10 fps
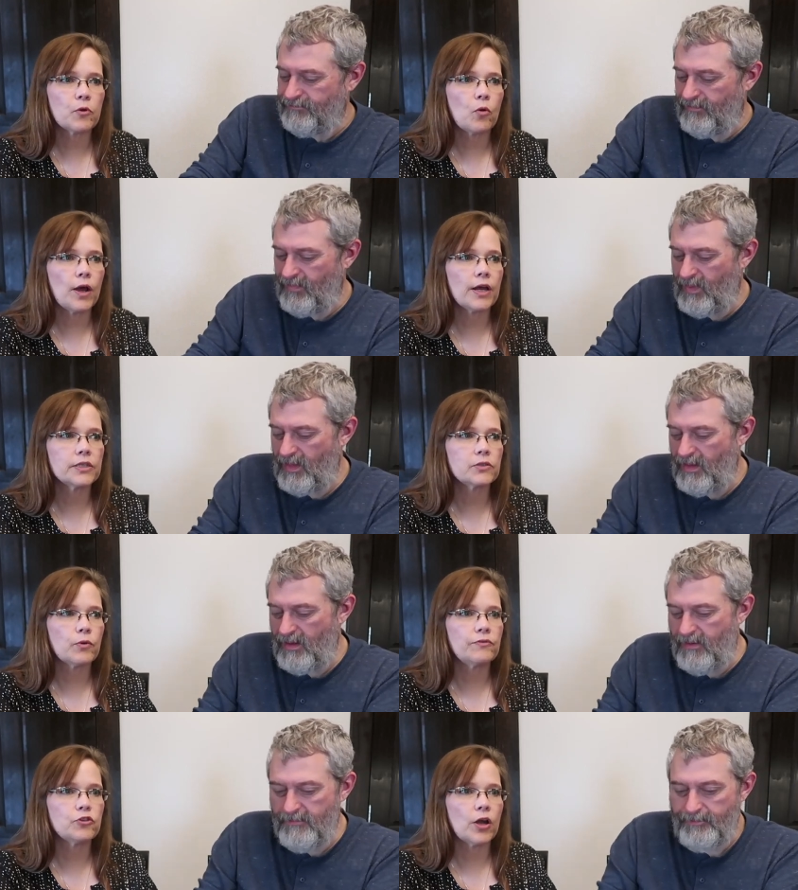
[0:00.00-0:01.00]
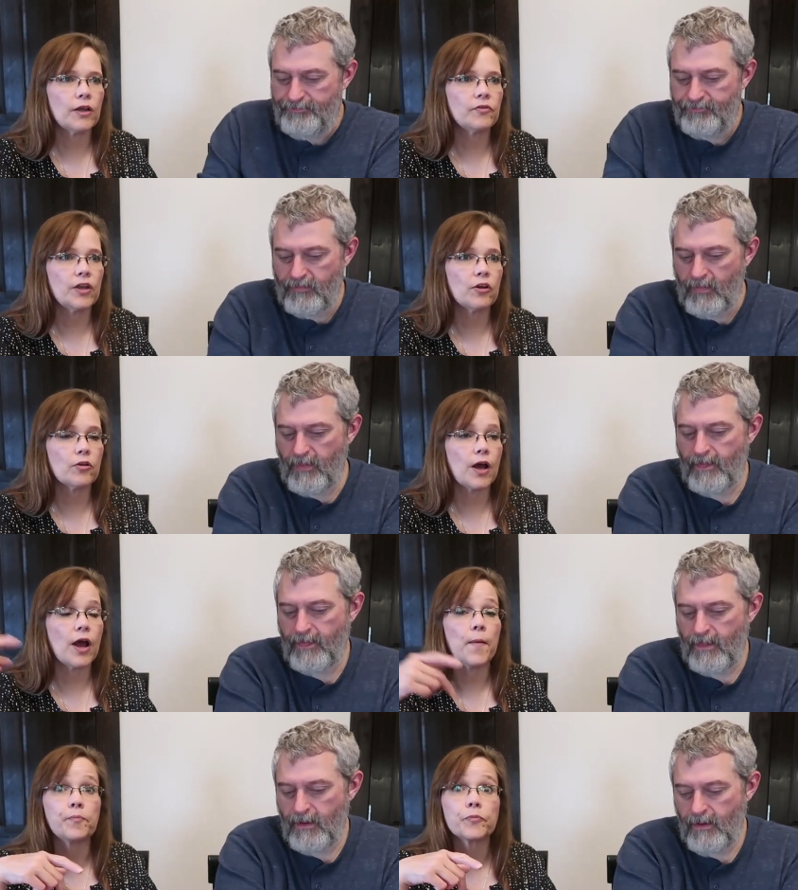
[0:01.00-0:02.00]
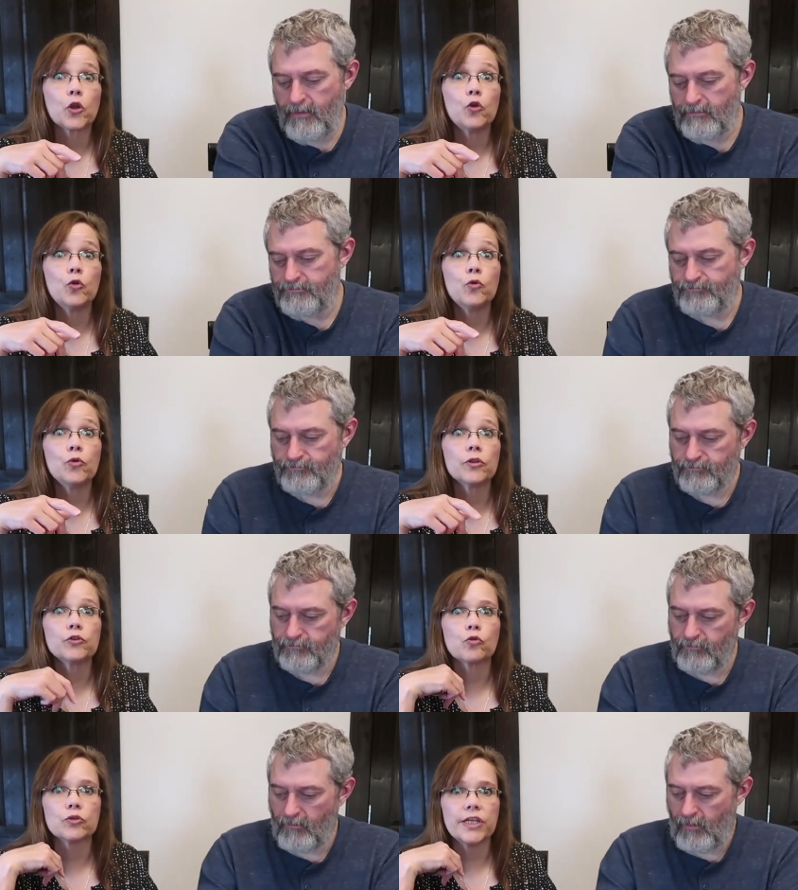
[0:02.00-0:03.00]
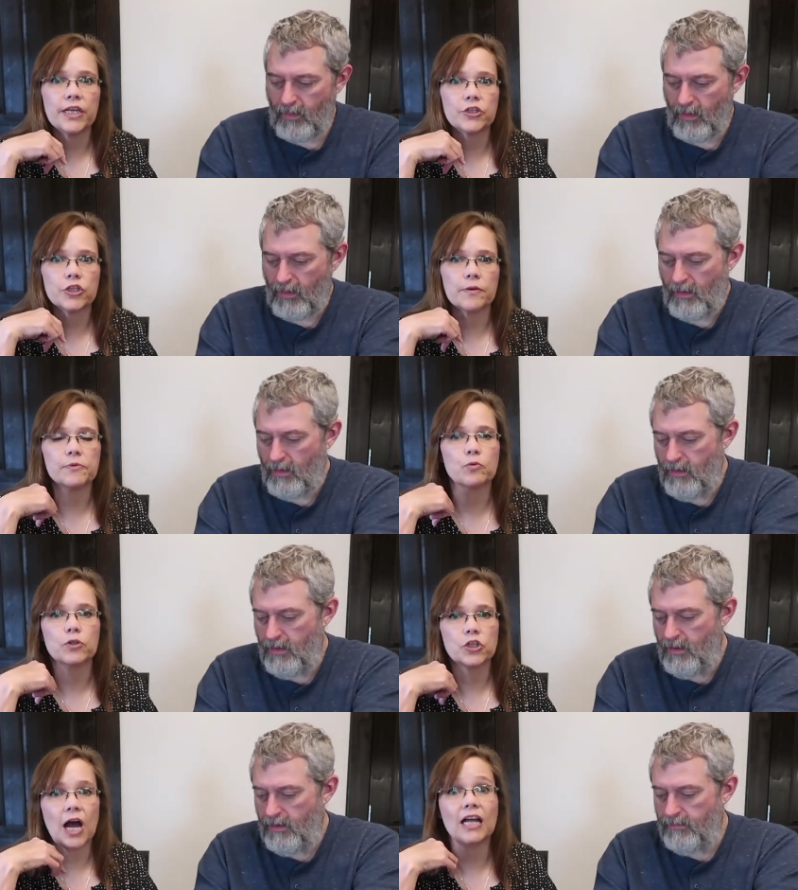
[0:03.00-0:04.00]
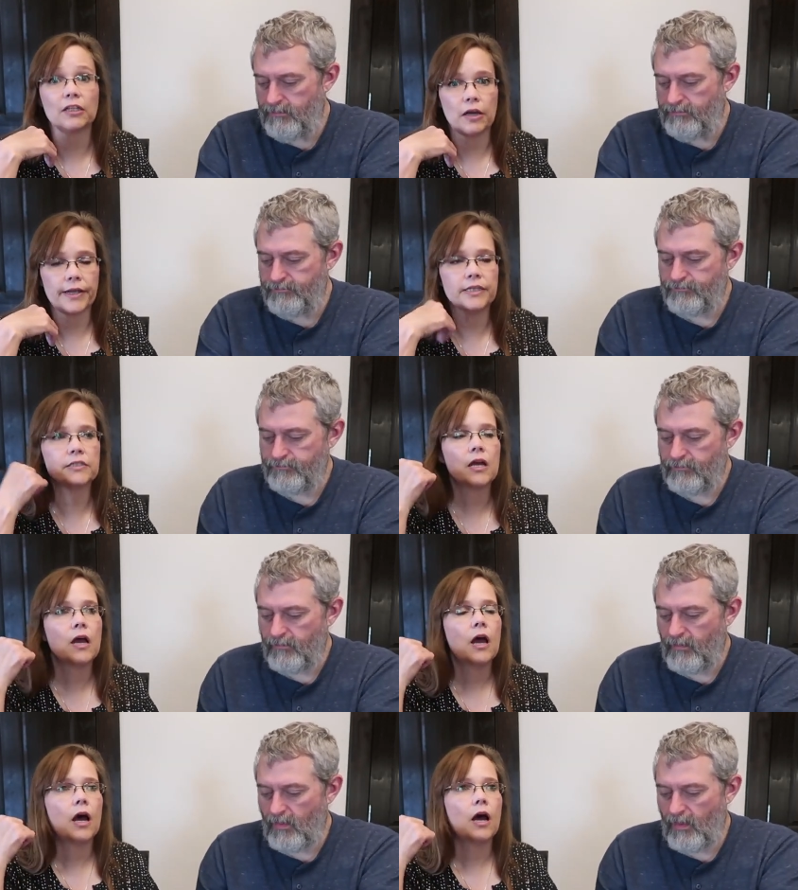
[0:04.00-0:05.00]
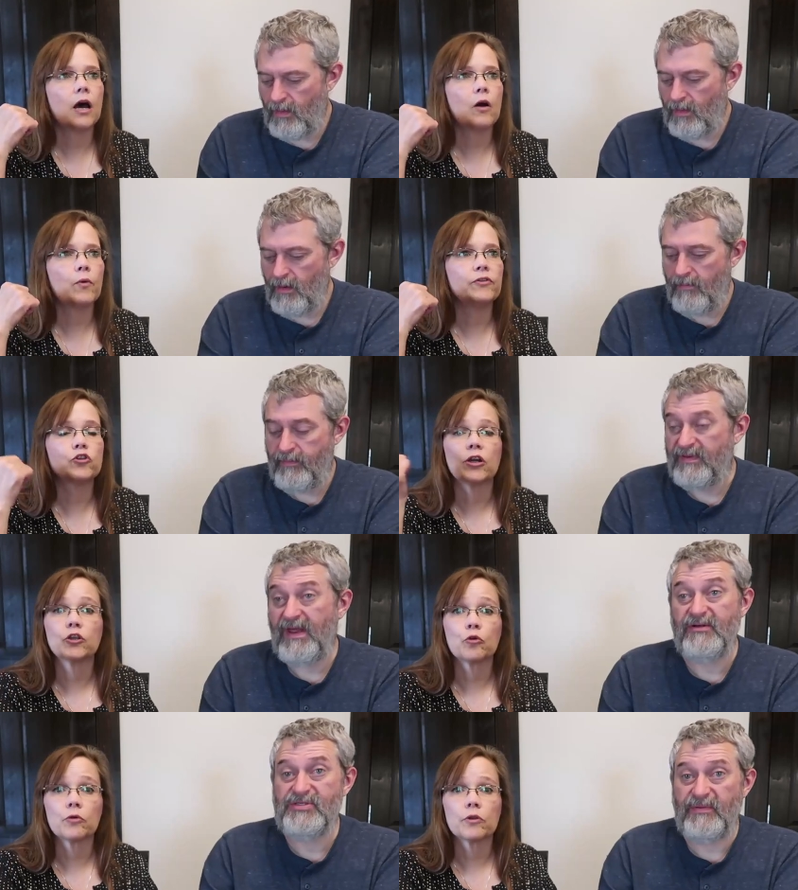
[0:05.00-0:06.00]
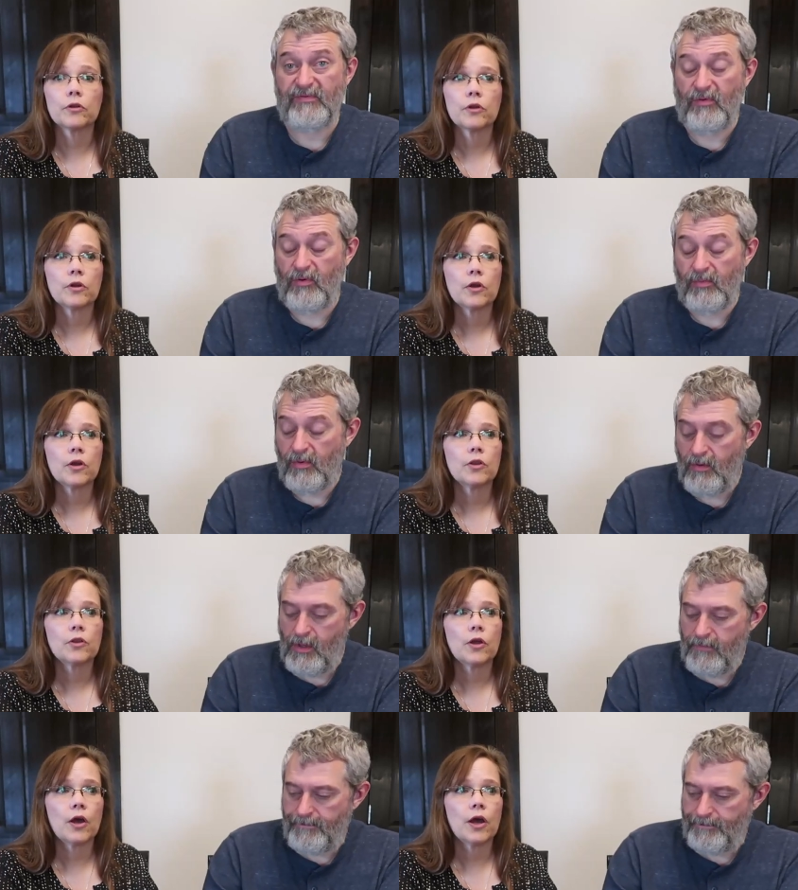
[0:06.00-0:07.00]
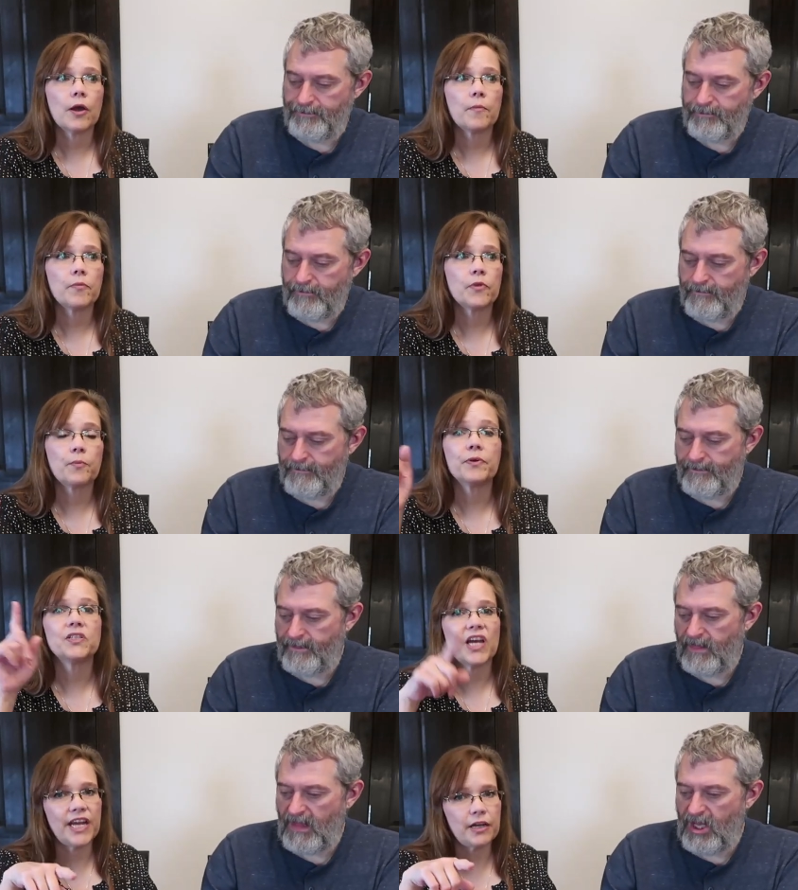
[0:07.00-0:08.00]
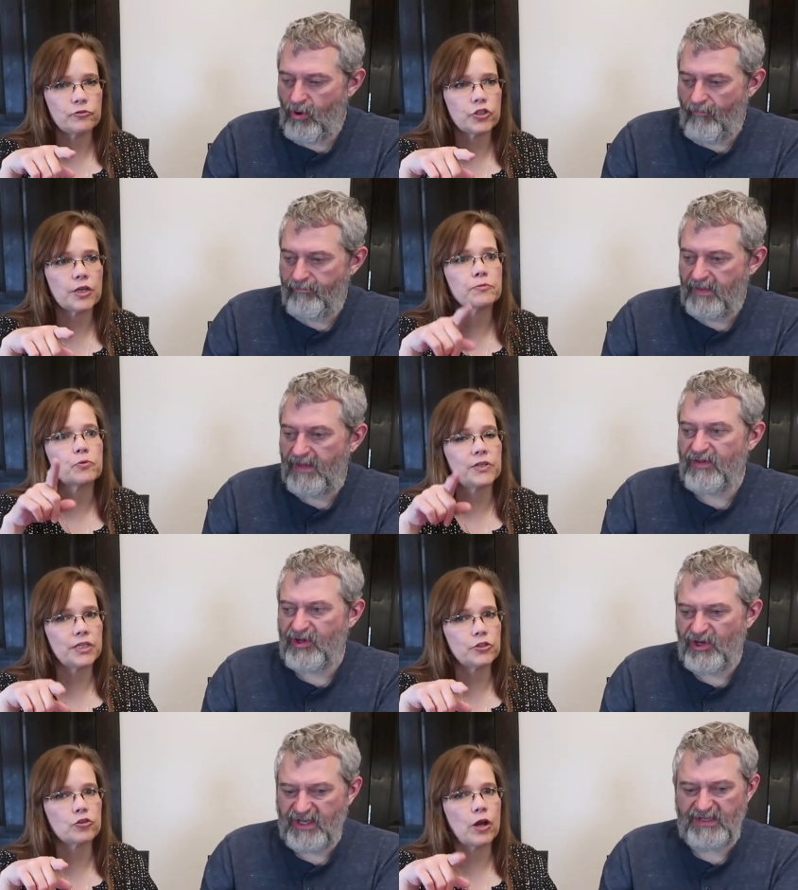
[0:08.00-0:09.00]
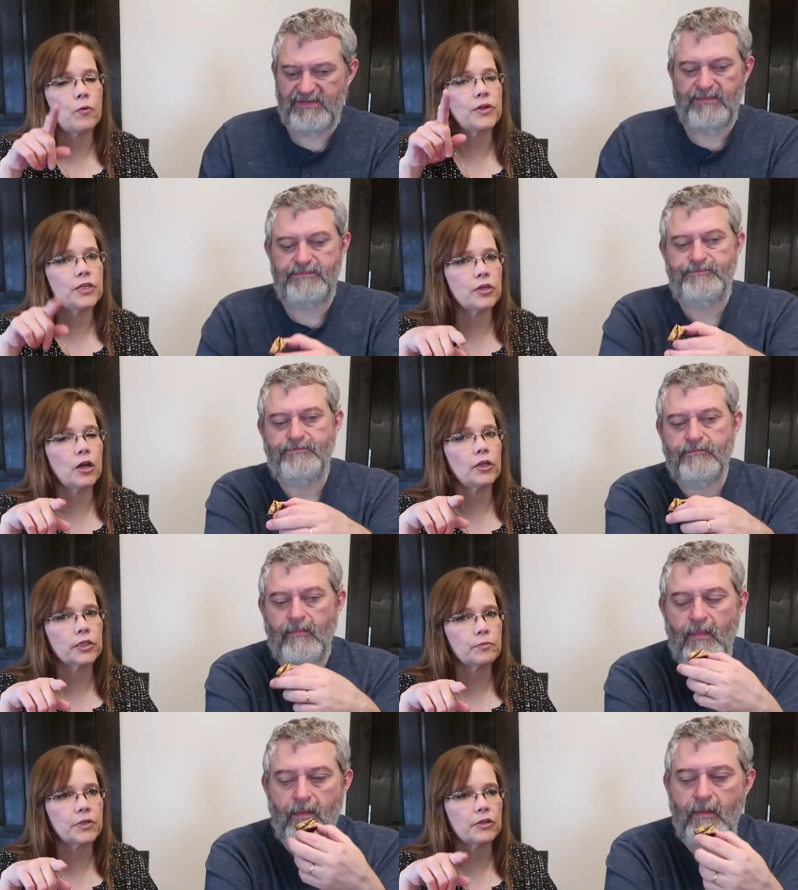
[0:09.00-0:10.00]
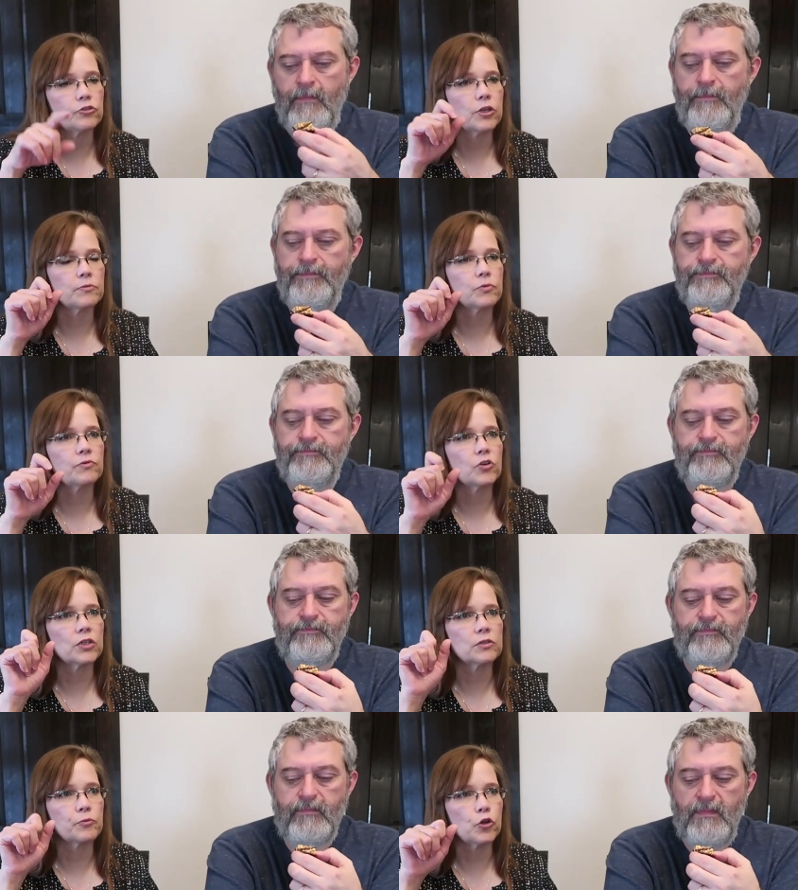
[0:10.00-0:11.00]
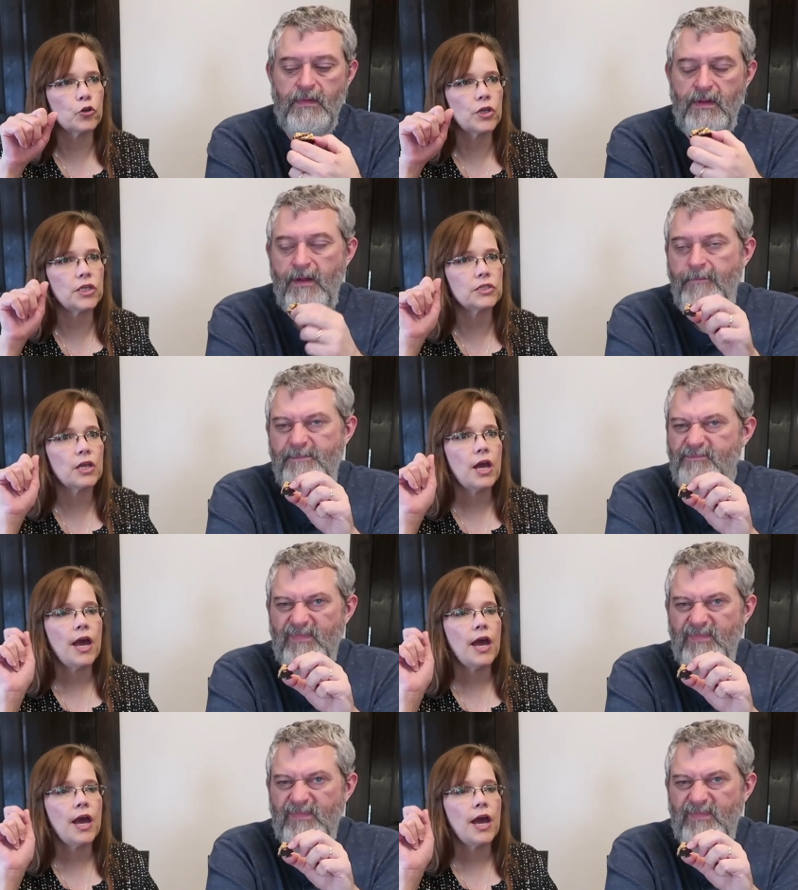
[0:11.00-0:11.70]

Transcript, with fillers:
Speaker 1: Quest. We've tried their, um, ooh, the tortilla chips, which I liked. Uh, we tried the the,
Speaker 2: chips are horrible.
Speaker 1: Uh, the potato chips and we did cookies. try. We did not like potato chips. We tried some cookies